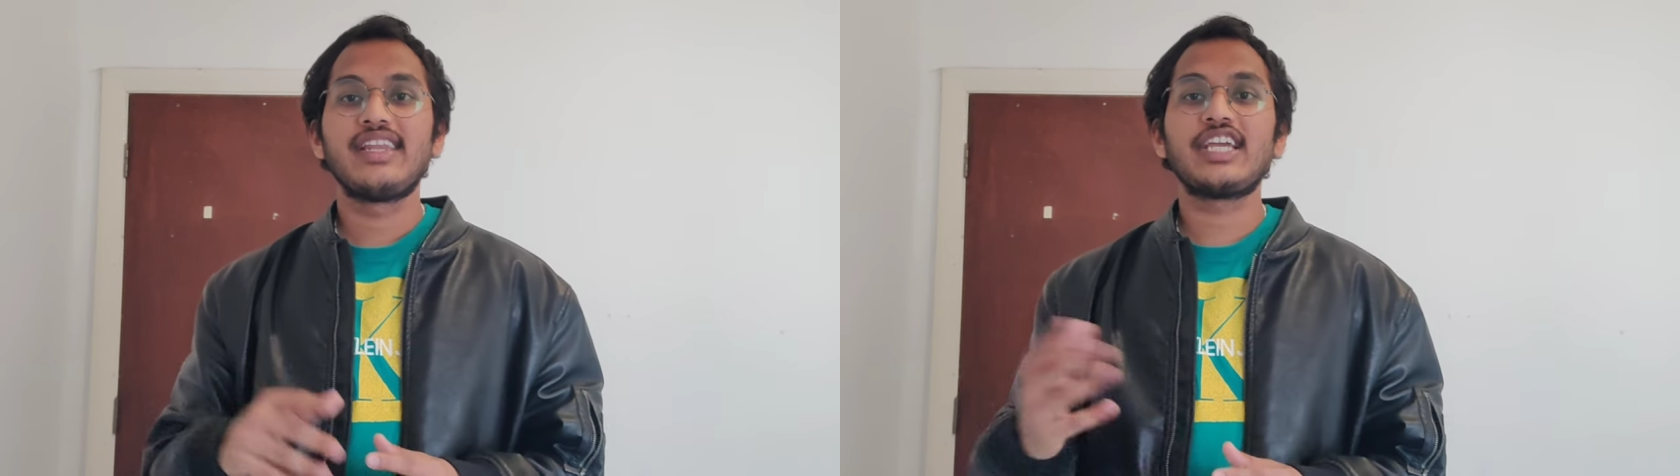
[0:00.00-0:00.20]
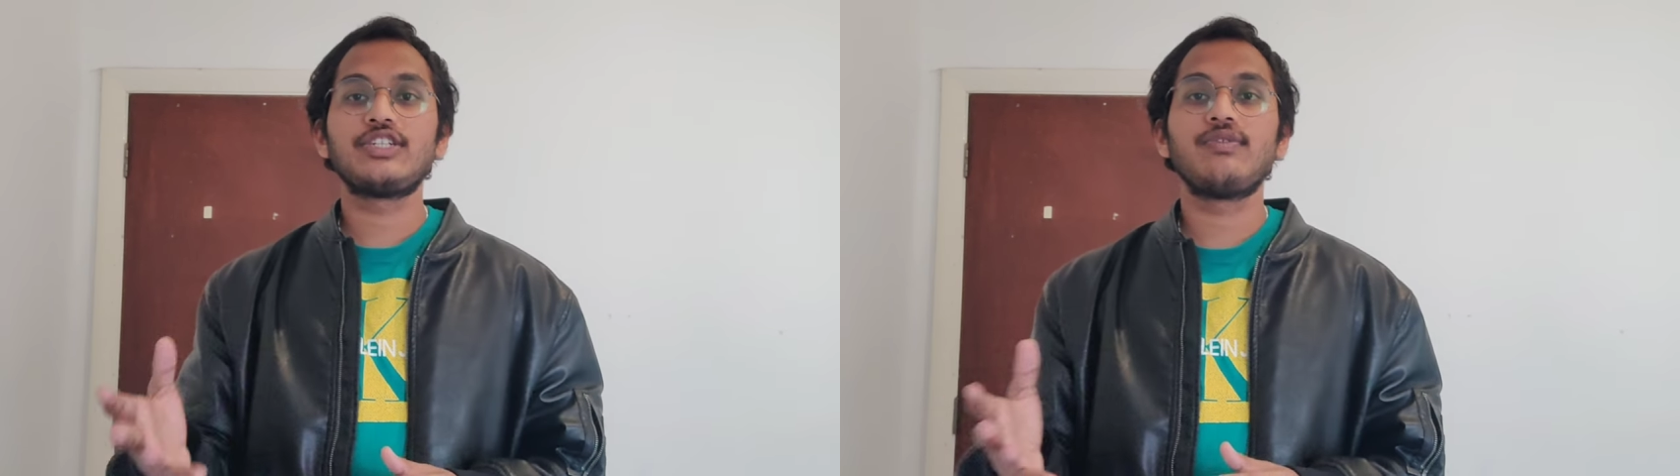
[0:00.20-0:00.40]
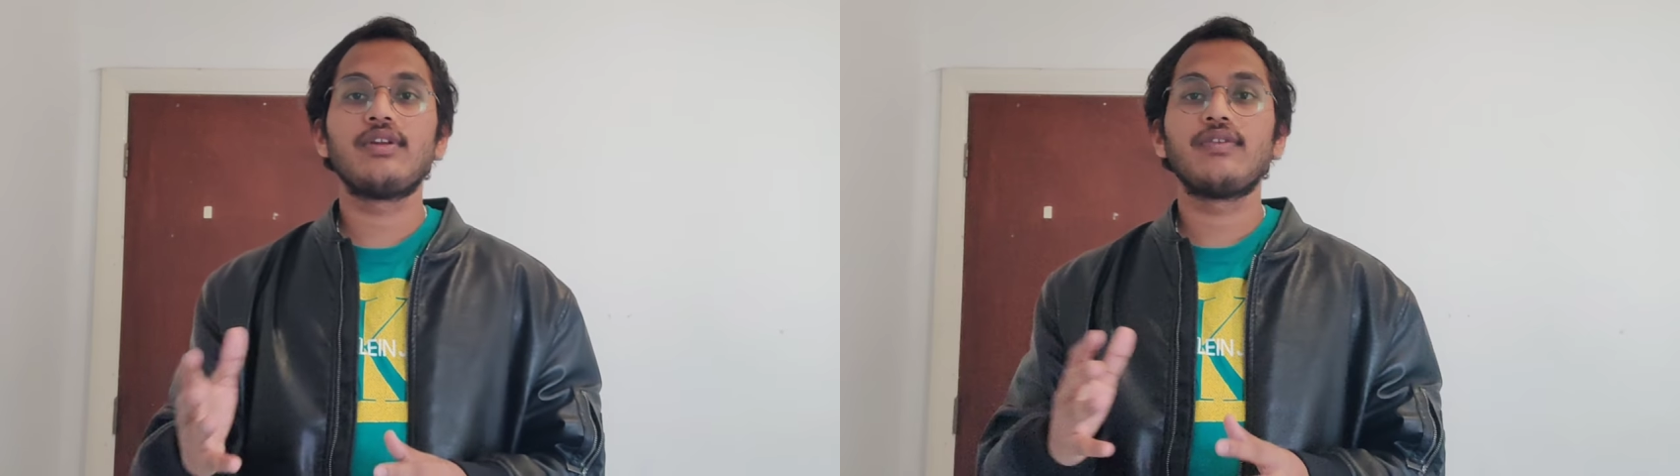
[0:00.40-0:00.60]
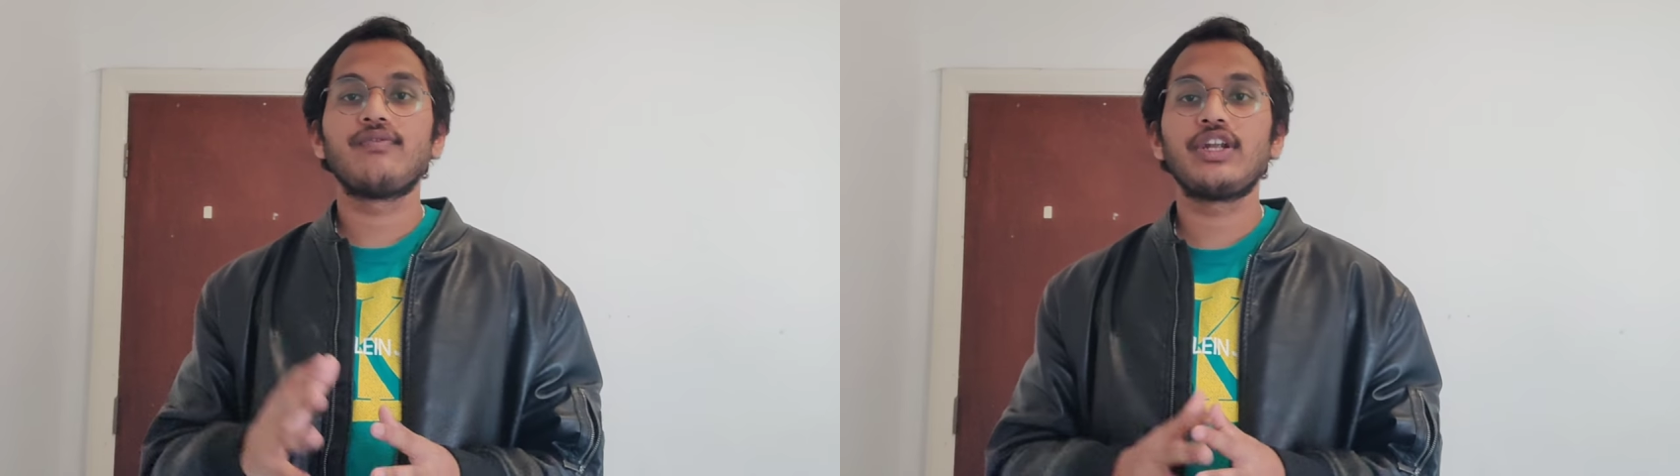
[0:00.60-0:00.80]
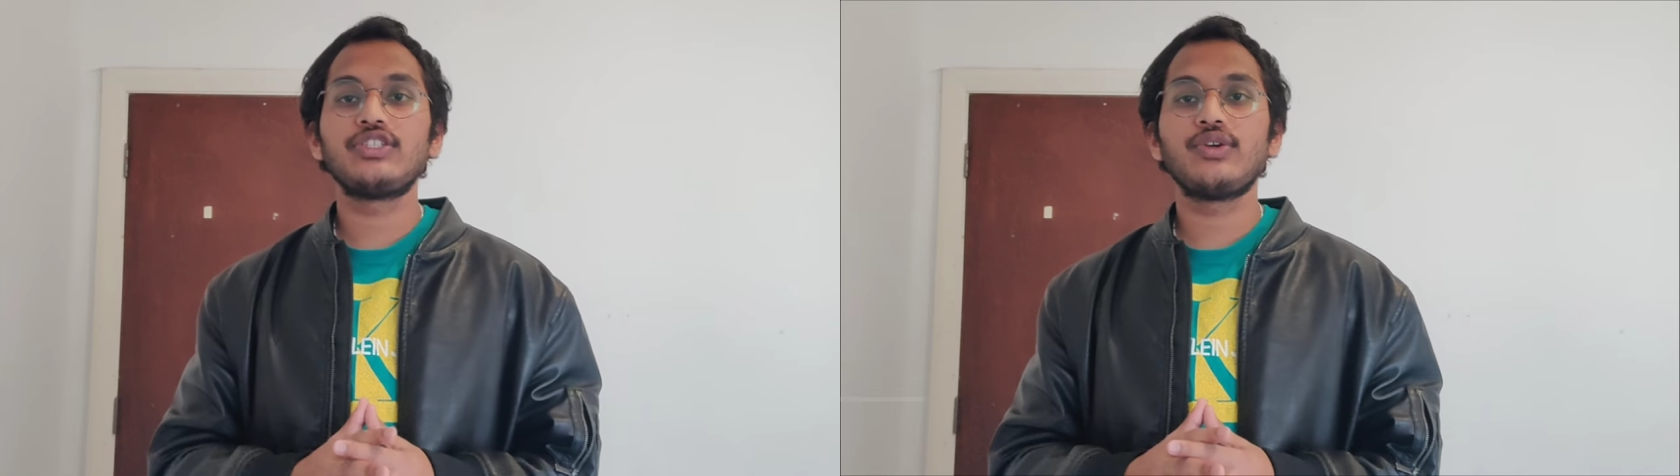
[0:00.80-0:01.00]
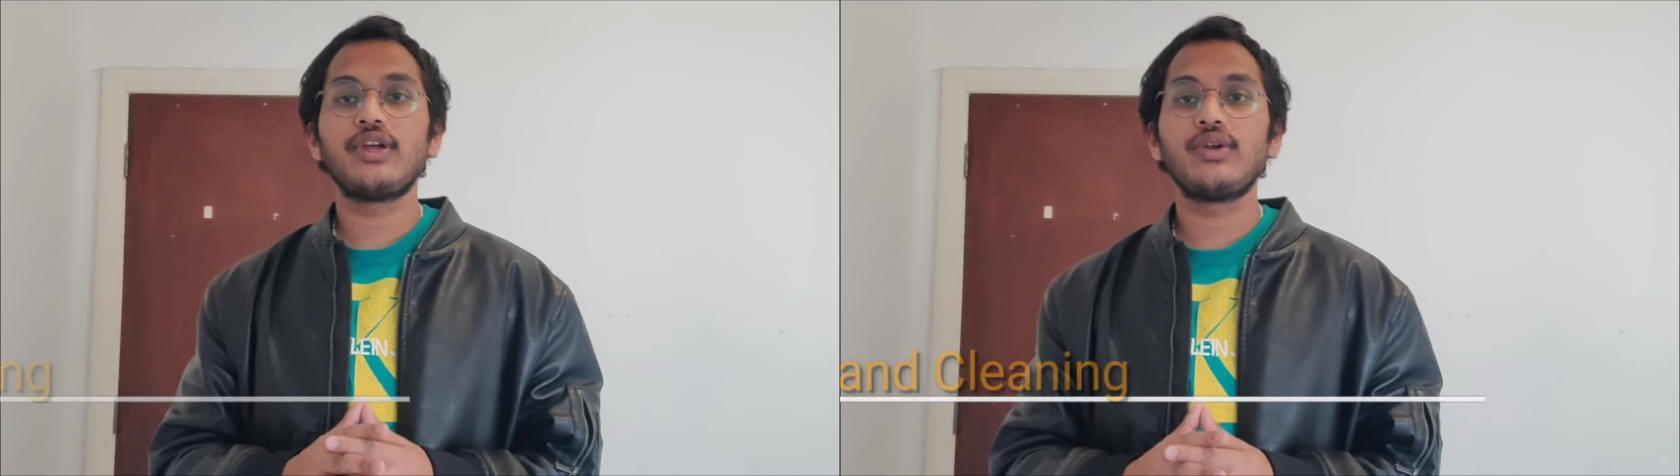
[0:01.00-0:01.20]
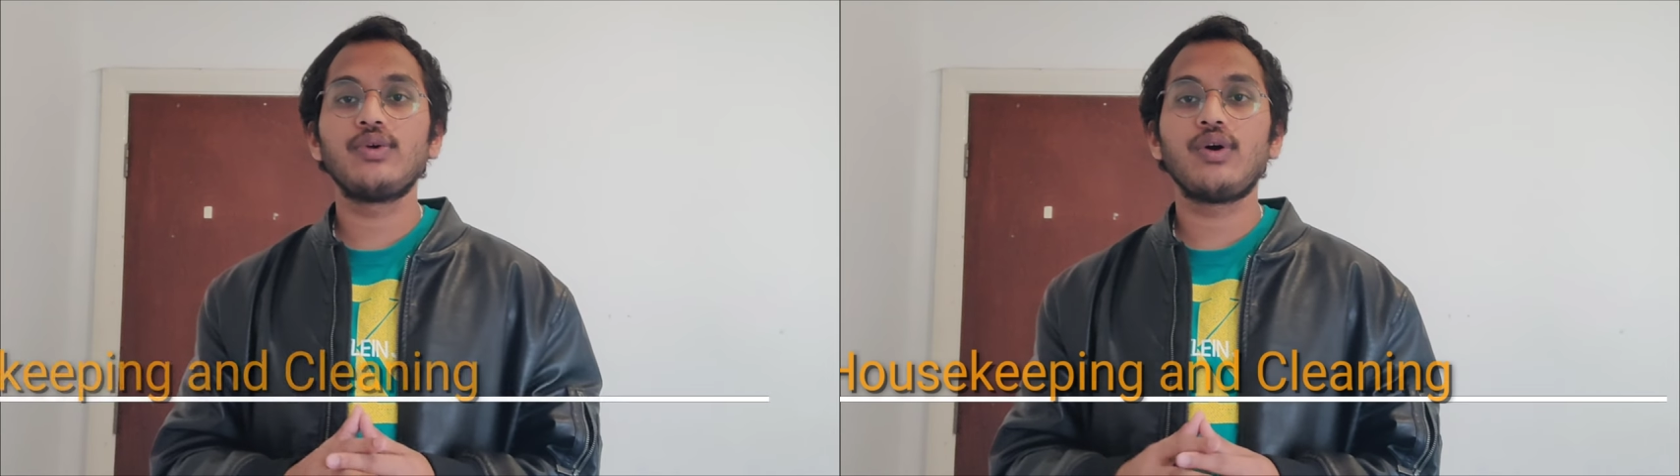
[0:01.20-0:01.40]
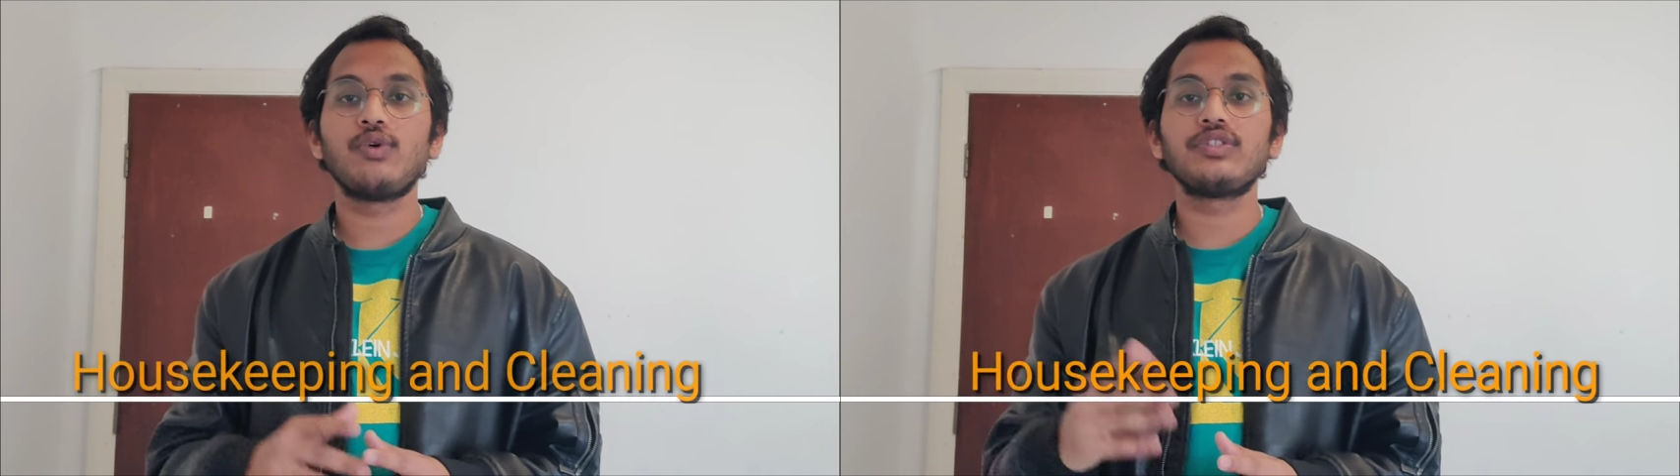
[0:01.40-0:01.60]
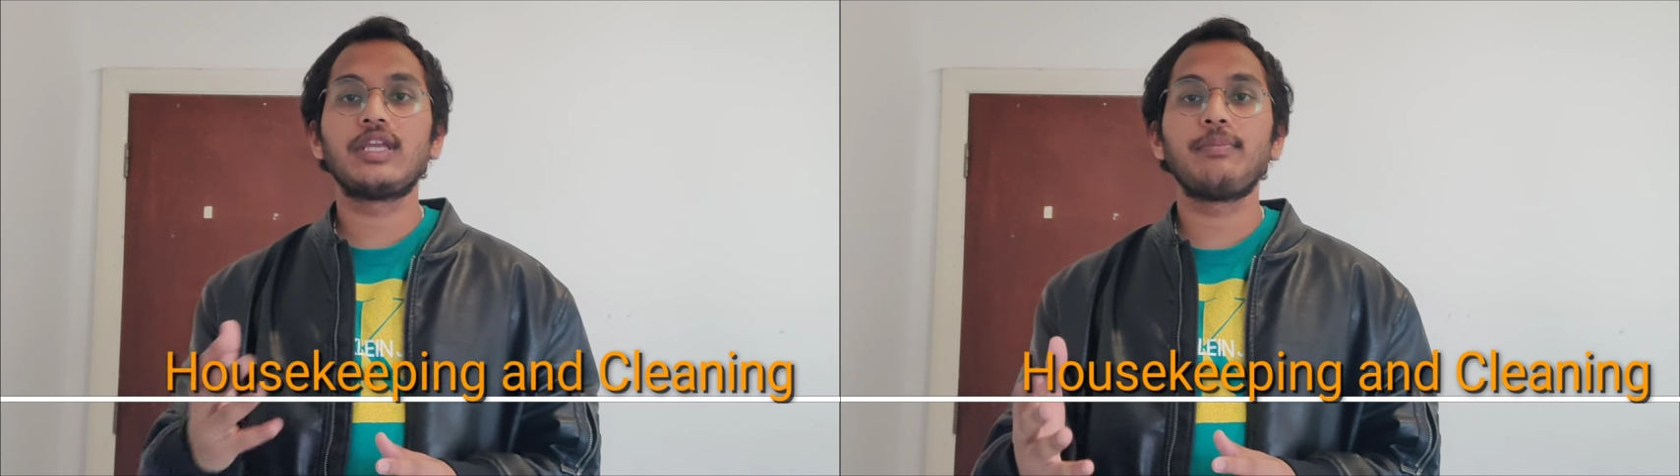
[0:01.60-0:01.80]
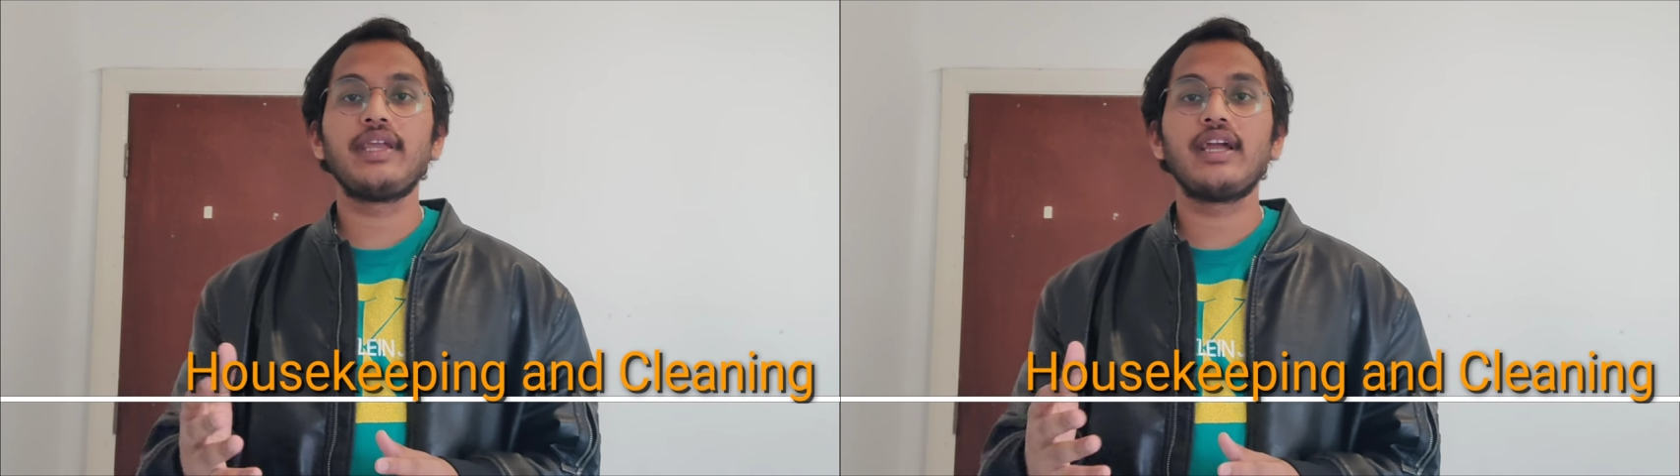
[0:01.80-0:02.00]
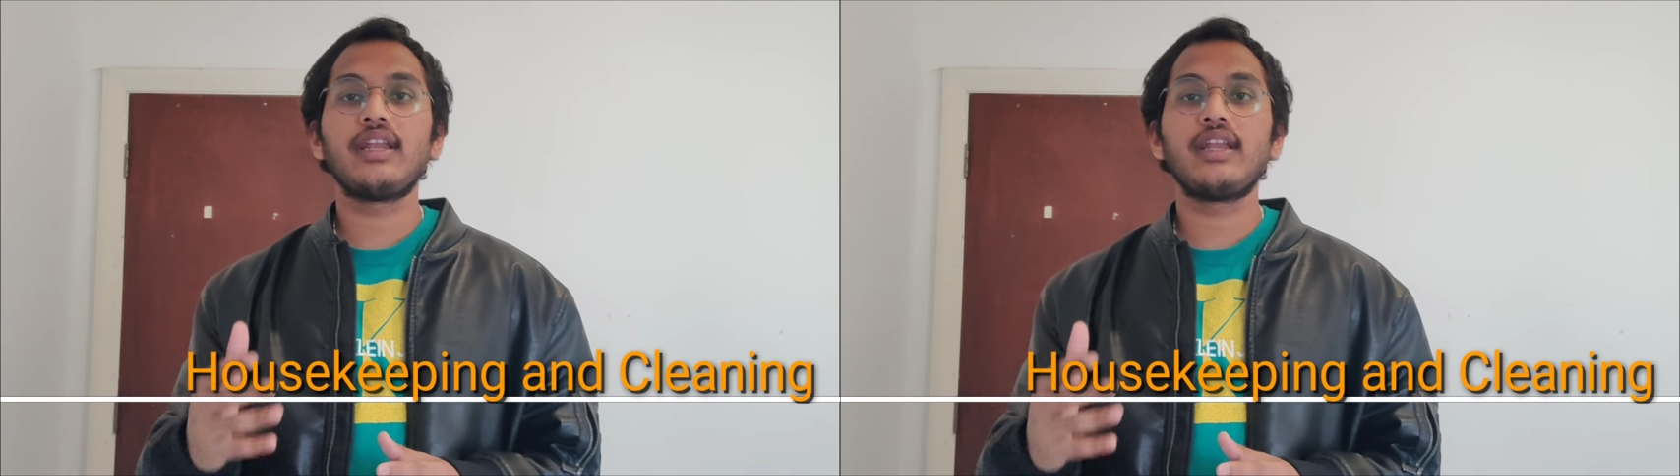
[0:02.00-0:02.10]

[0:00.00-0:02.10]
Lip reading: Next one, friends, you can do housekeeping